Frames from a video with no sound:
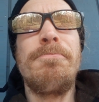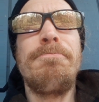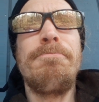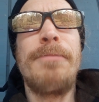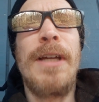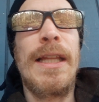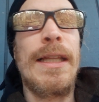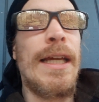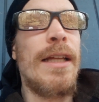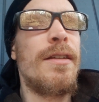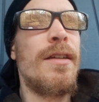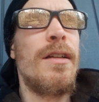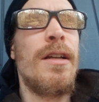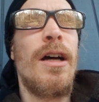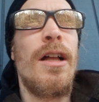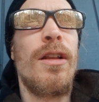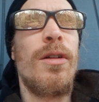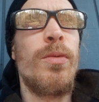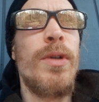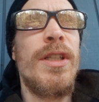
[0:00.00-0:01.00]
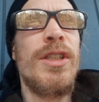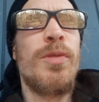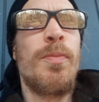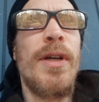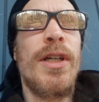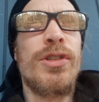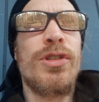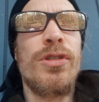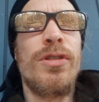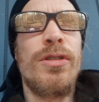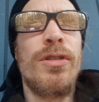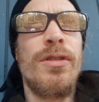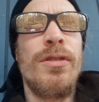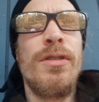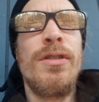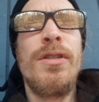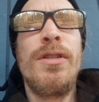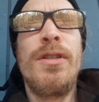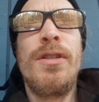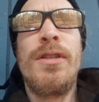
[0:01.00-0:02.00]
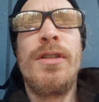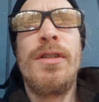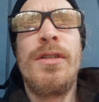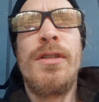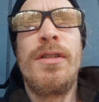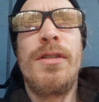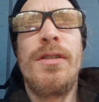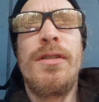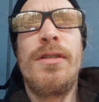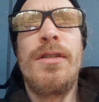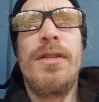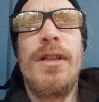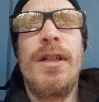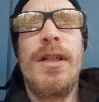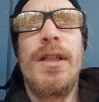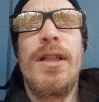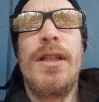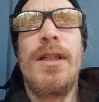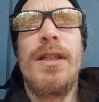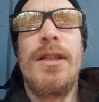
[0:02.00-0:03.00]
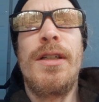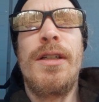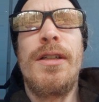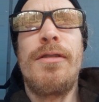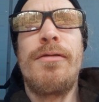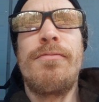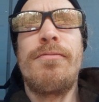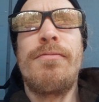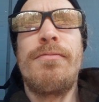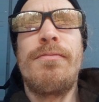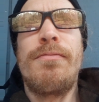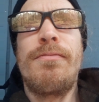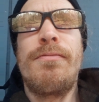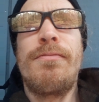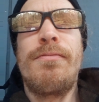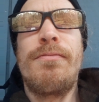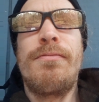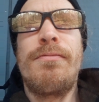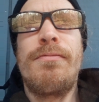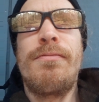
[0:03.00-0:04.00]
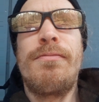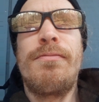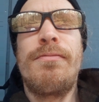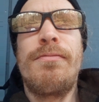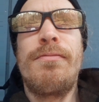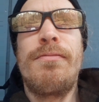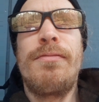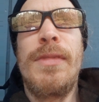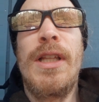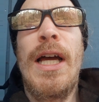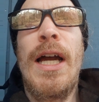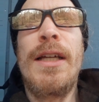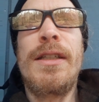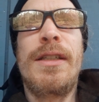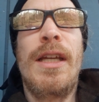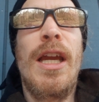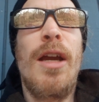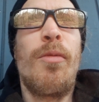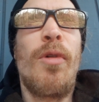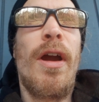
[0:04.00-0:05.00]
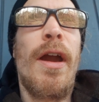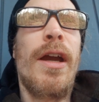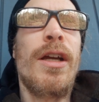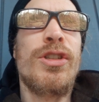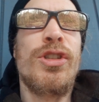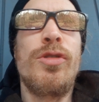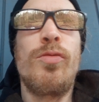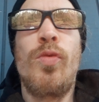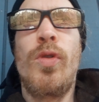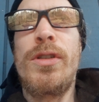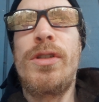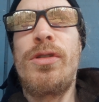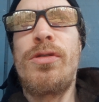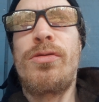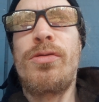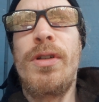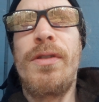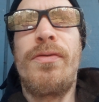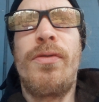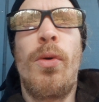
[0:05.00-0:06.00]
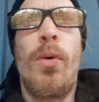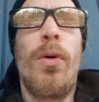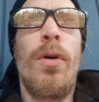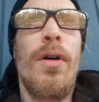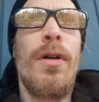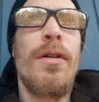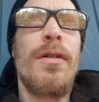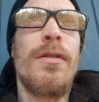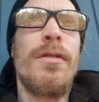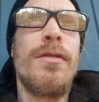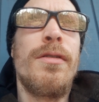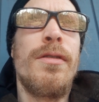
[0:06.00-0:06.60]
Atlantean Halloween Special. Lies Camera Action, 1, 2, 3, 4.